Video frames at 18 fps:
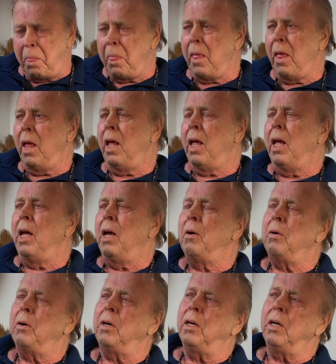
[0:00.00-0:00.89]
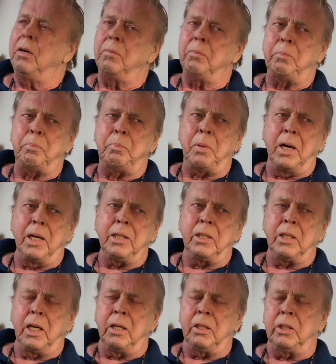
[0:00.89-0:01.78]
That changed from but, uh,
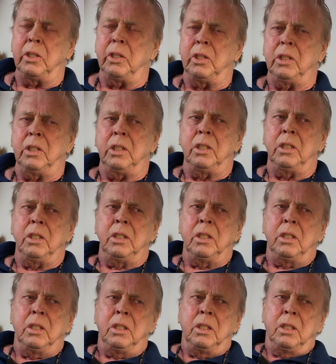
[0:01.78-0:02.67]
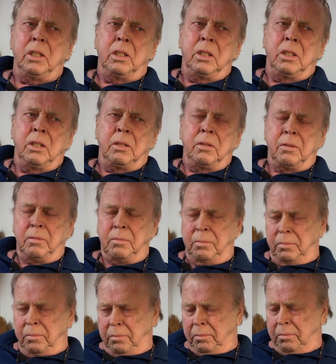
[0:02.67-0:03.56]
Seamen's uh, vision to Kooper's
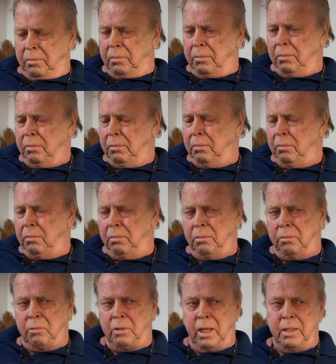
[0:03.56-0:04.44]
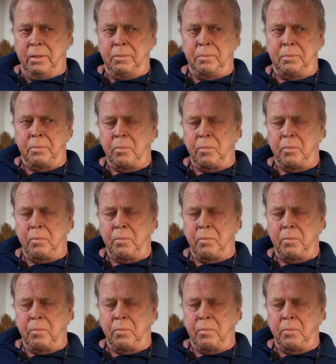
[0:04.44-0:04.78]
mimosas. Right.